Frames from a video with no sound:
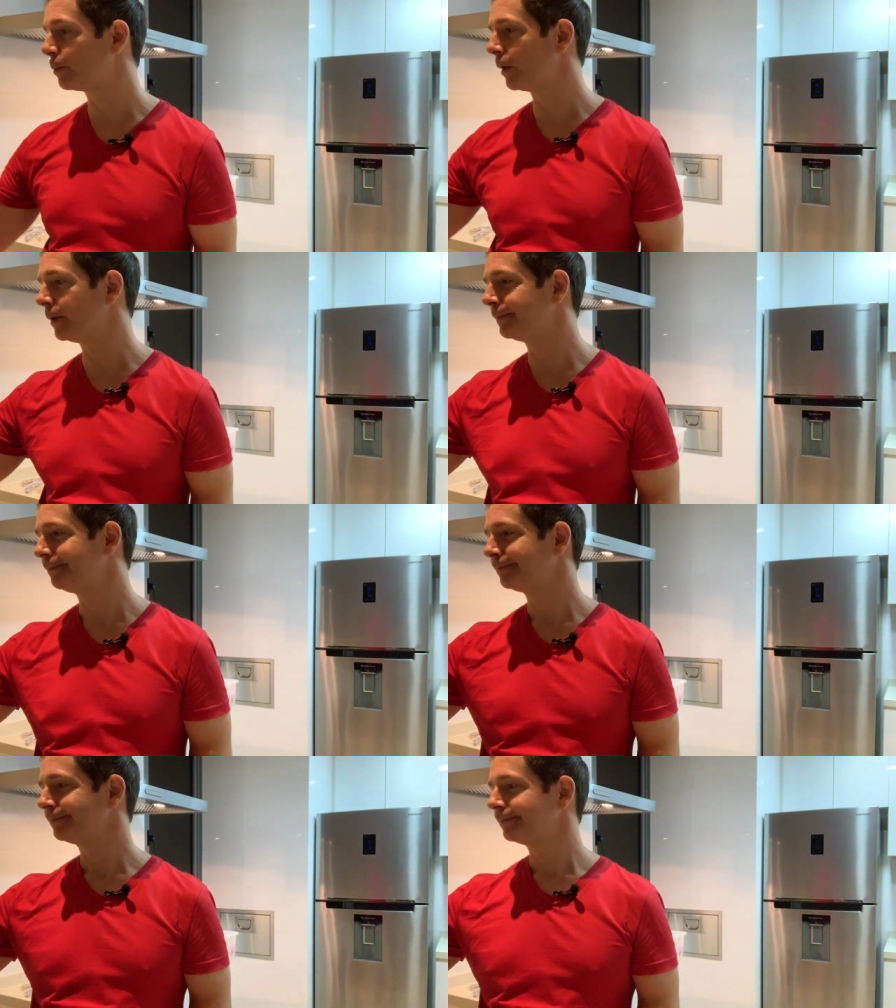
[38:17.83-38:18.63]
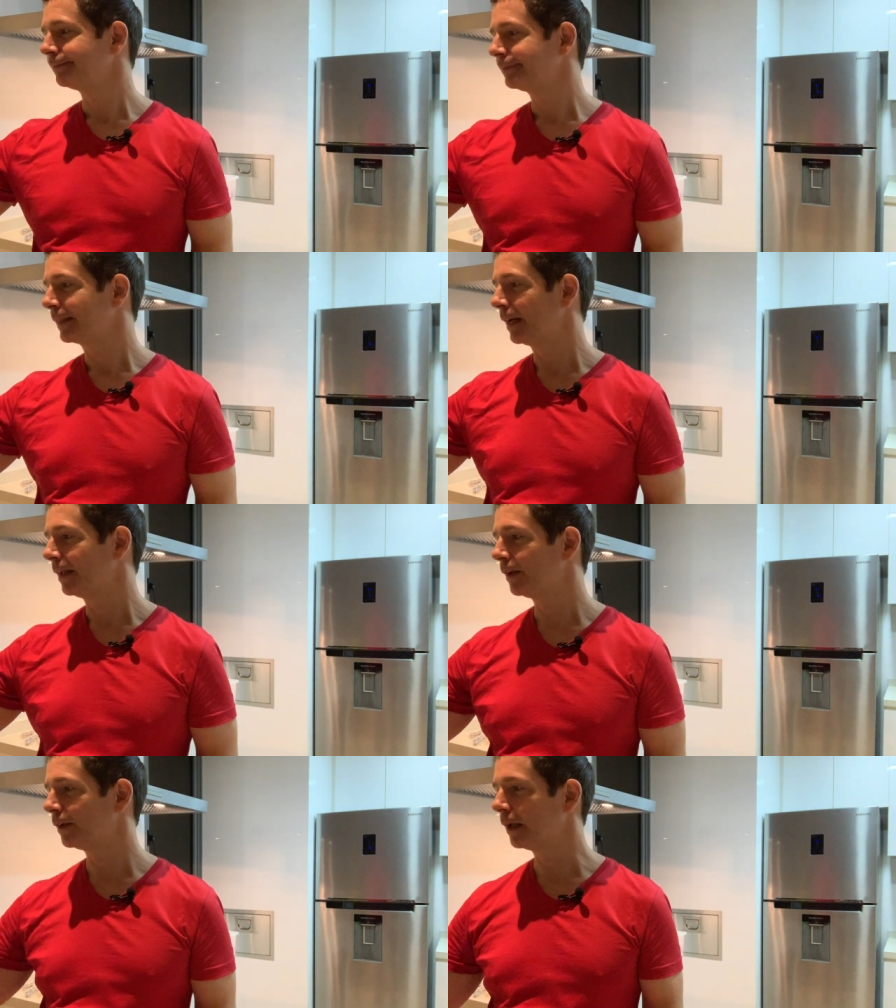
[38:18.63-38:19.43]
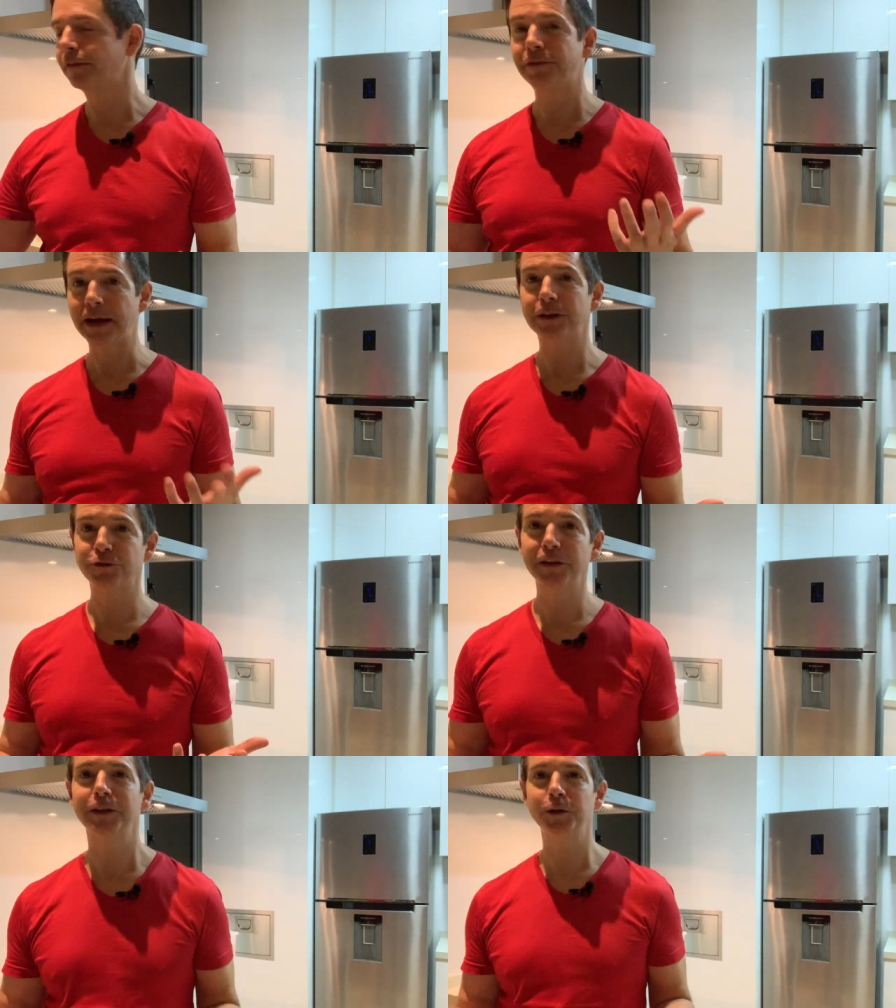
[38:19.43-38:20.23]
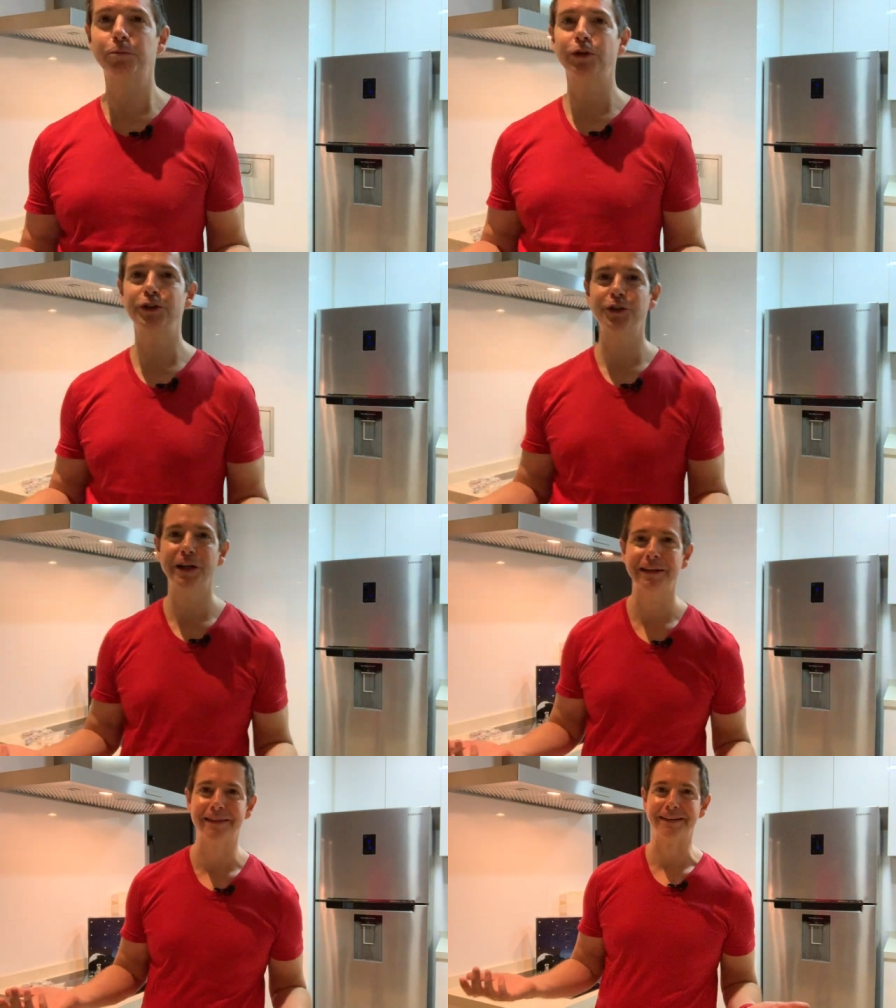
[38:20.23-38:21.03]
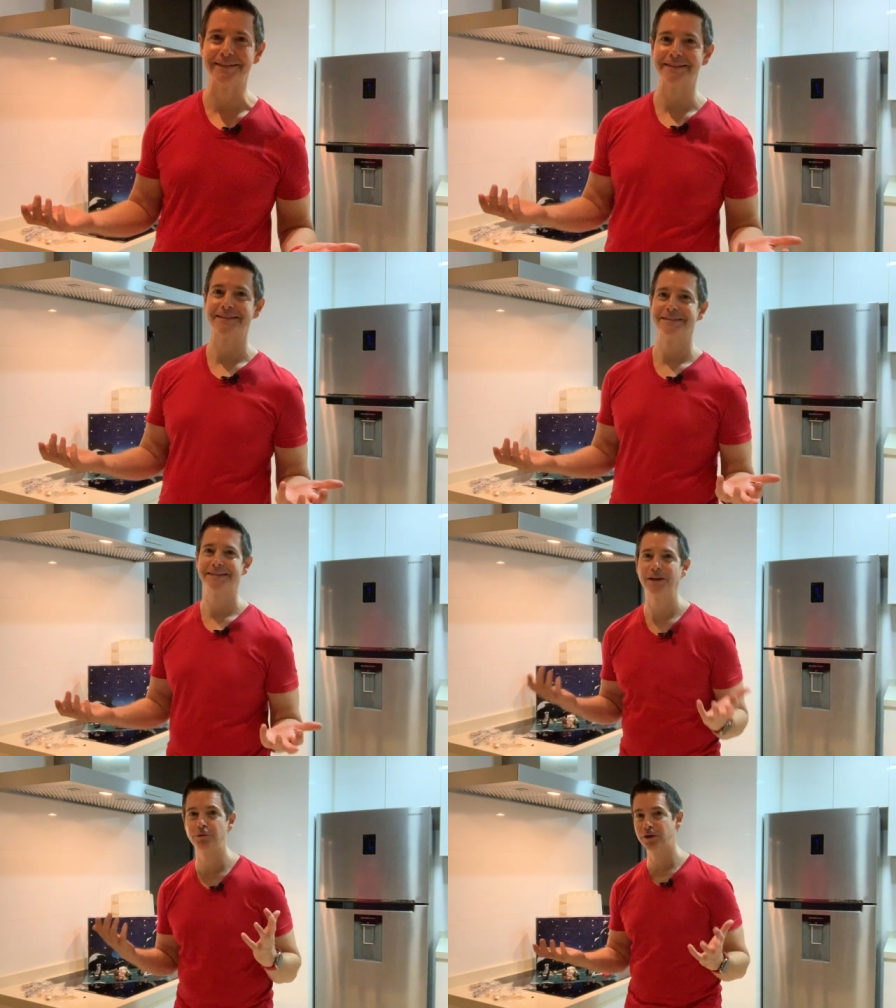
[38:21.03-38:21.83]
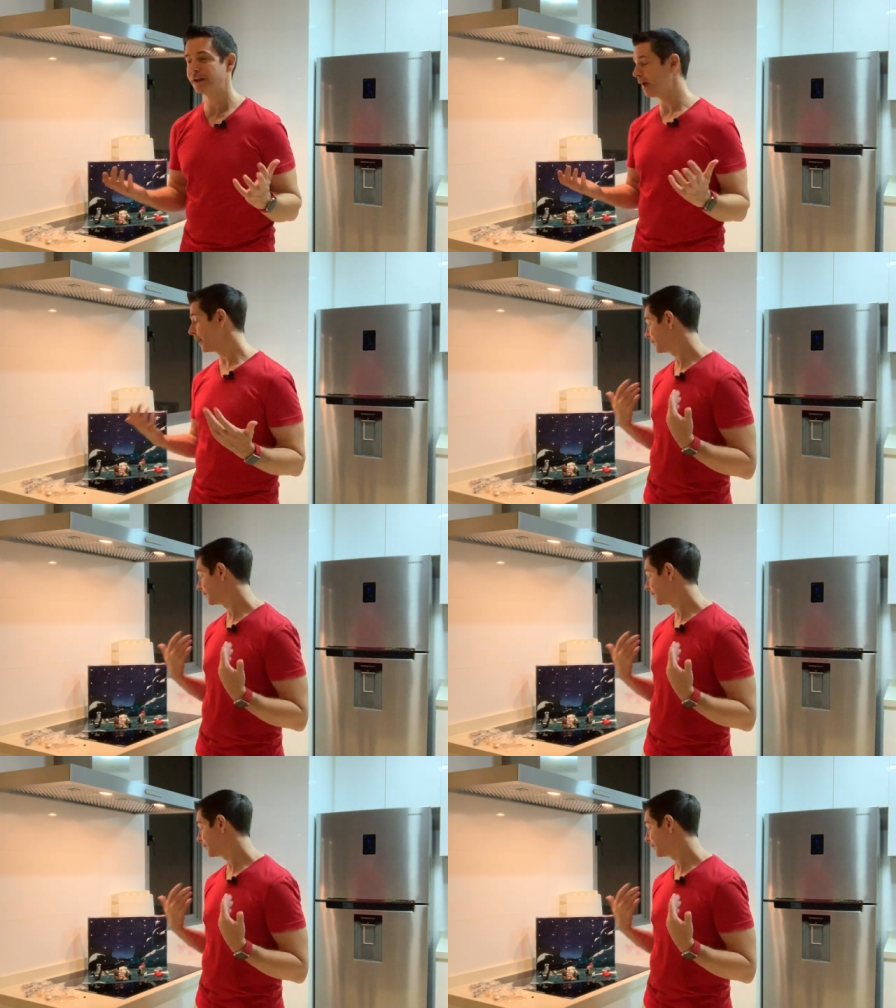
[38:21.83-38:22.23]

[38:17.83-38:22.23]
but fans really appreciate this. They really, I,